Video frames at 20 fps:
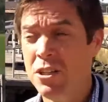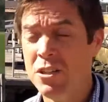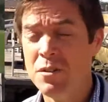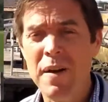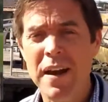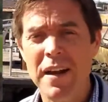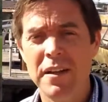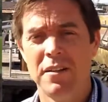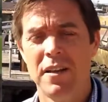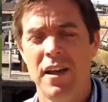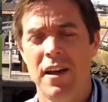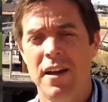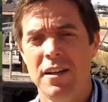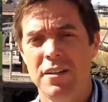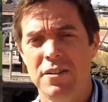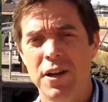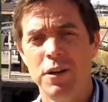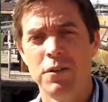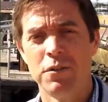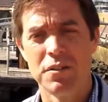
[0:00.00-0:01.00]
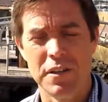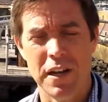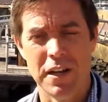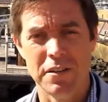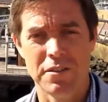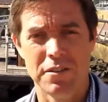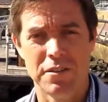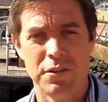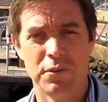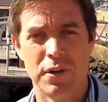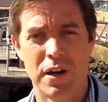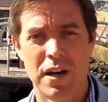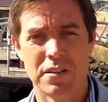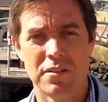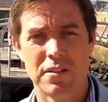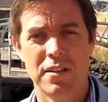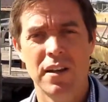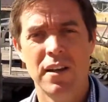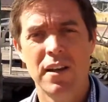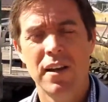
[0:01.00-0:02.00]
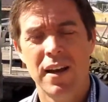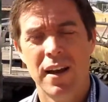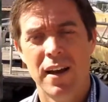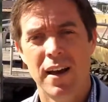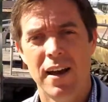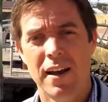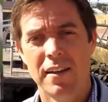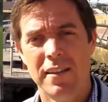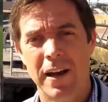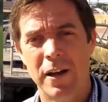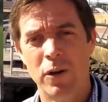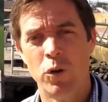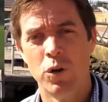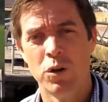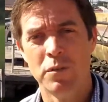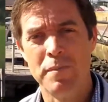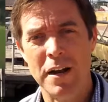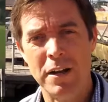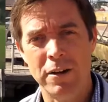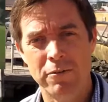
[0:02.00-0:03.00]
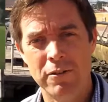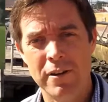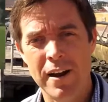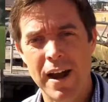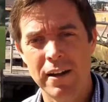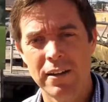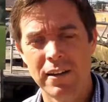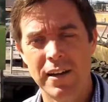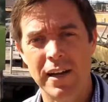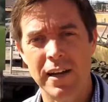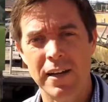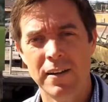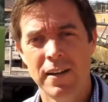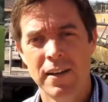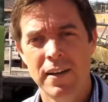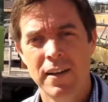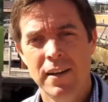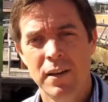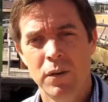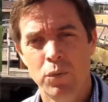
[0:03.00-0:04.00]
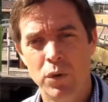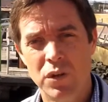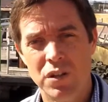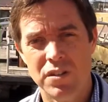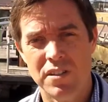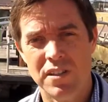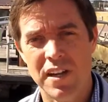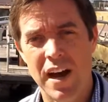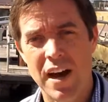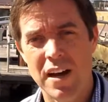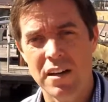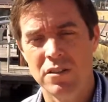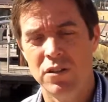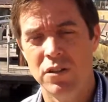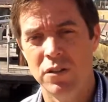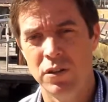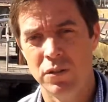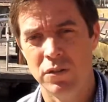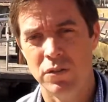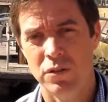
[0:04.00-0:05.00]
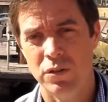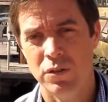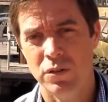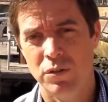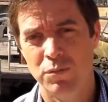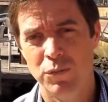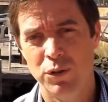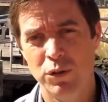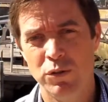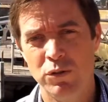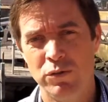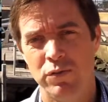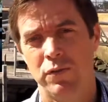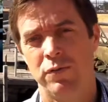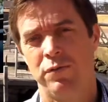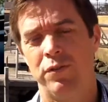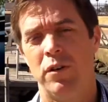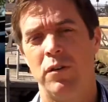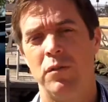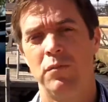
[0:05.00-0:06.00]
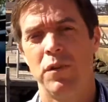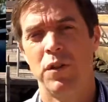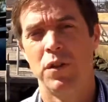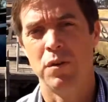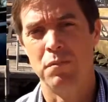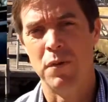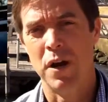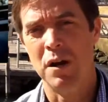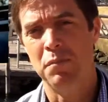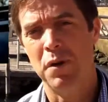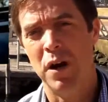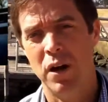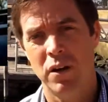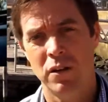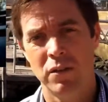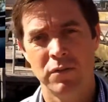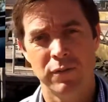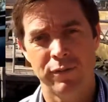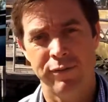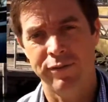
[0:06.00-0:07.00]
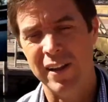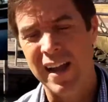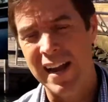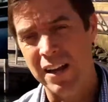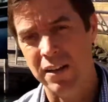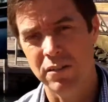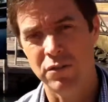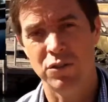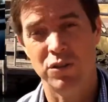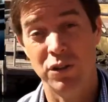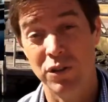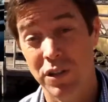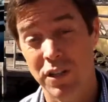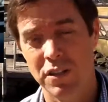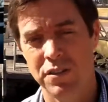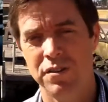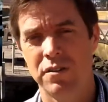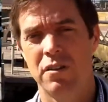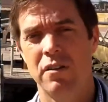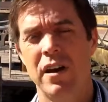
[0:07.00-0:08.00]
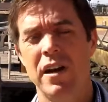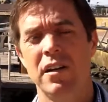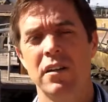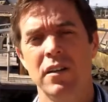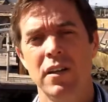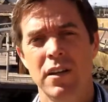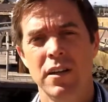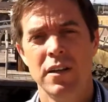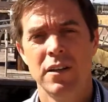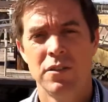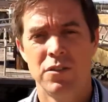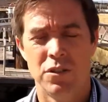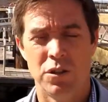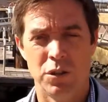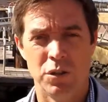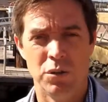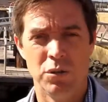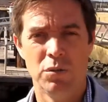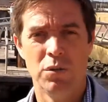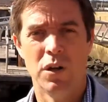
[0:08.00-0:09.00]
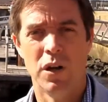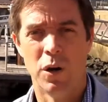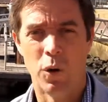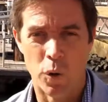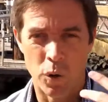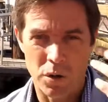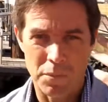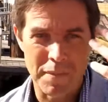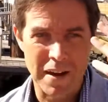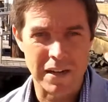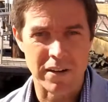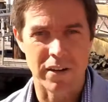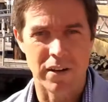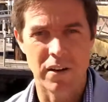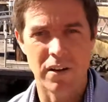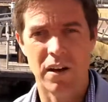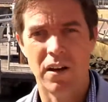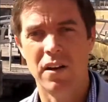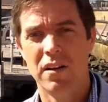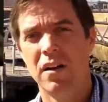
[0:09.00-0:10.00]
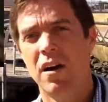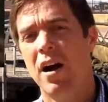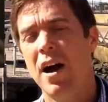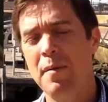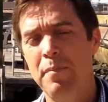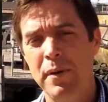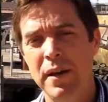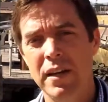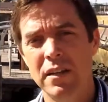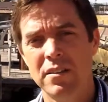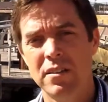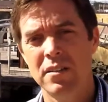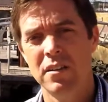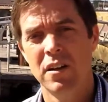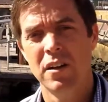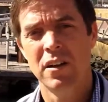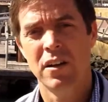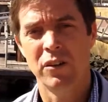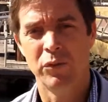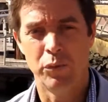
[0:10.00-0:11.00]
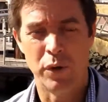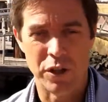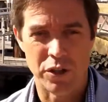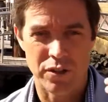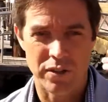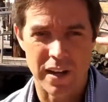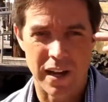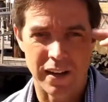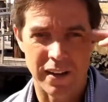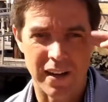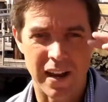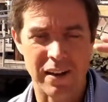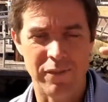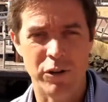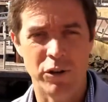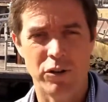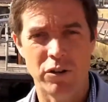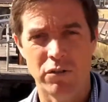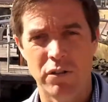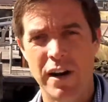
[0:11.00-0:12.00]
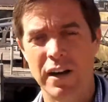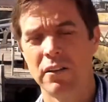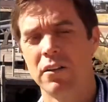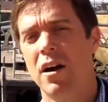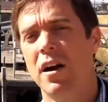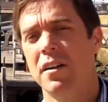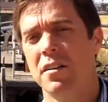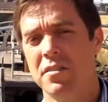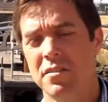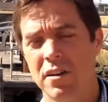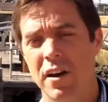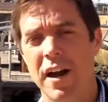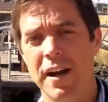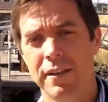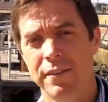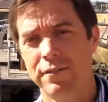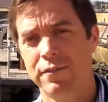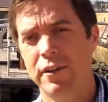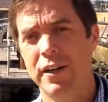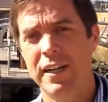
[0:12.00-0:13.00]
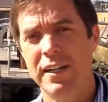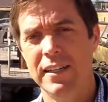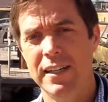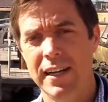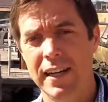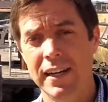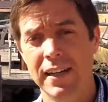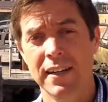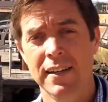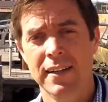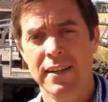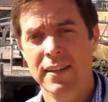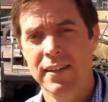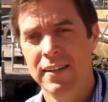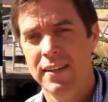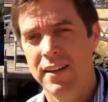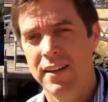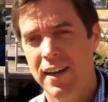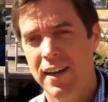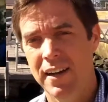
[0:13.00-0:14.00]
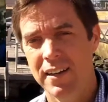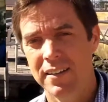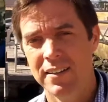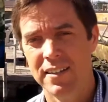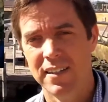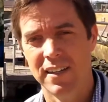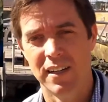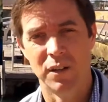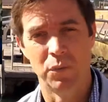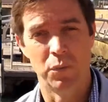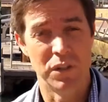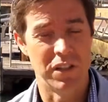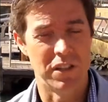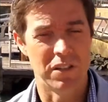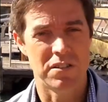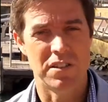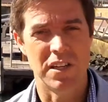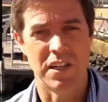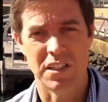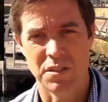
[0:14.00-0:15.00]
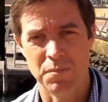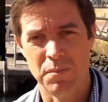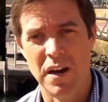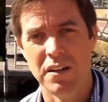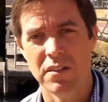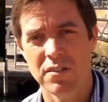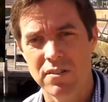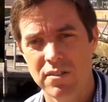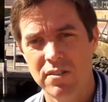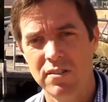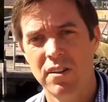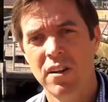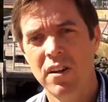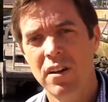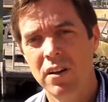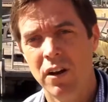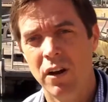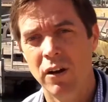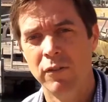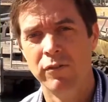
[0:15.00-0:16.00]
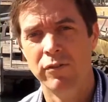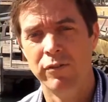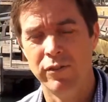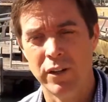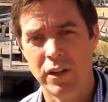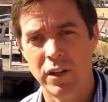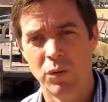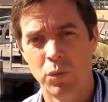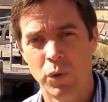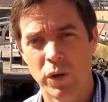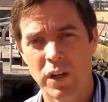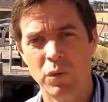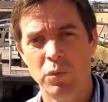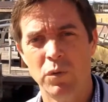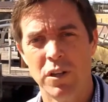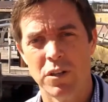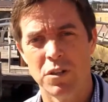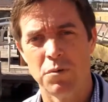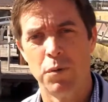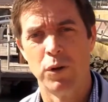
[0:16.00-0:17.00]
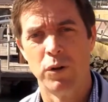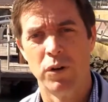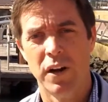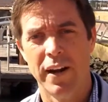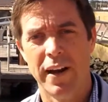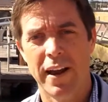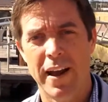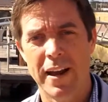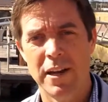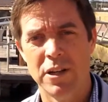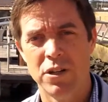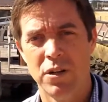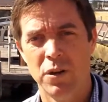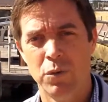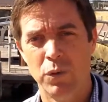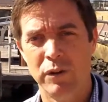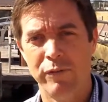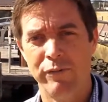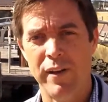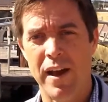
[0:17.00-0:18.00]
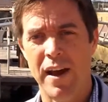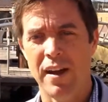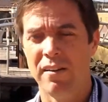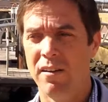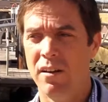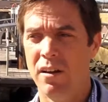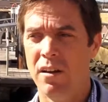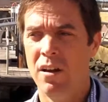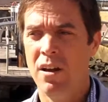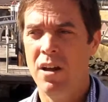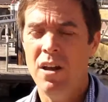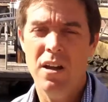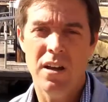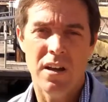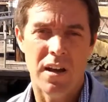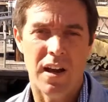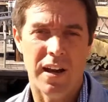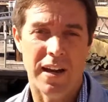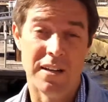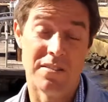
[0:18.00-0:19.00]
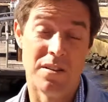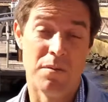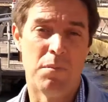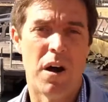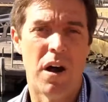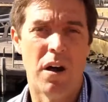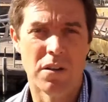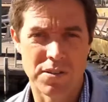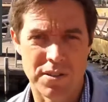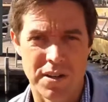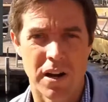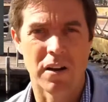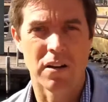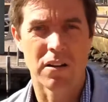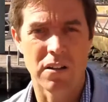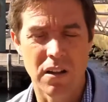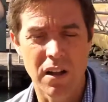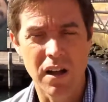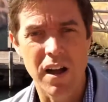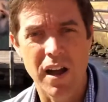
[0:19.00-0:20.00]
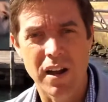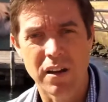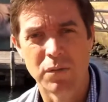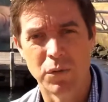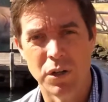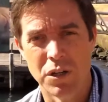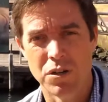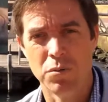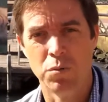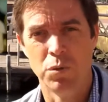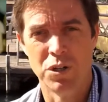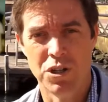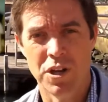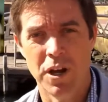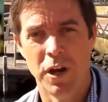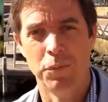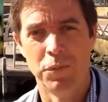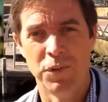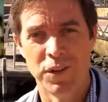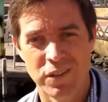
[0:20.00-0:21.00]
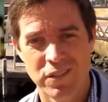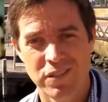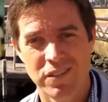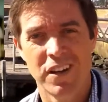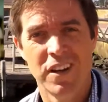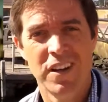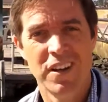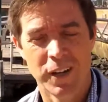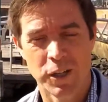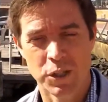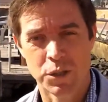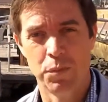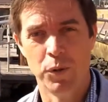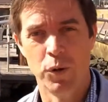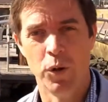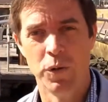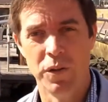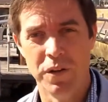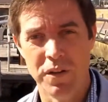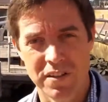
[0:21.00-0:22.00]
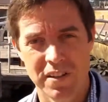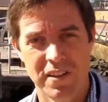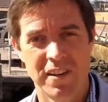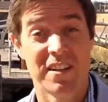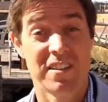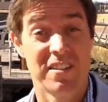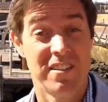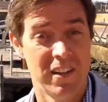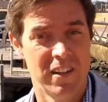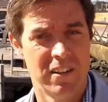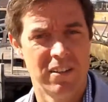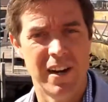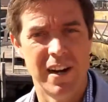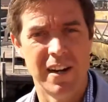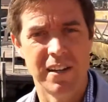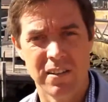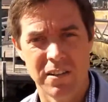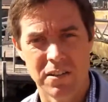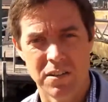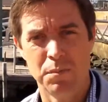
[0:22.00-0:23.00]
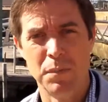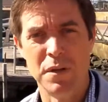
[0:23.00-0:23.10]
And it just made total sense to us that augmented reality would start to move from the mobile flat 2D screen to an augmented eyepiece, of which then gave you direct line of sight 3D. And within 6 months of working with Explore Engage, we found I guess a milestone client which helped us explore this and accelerate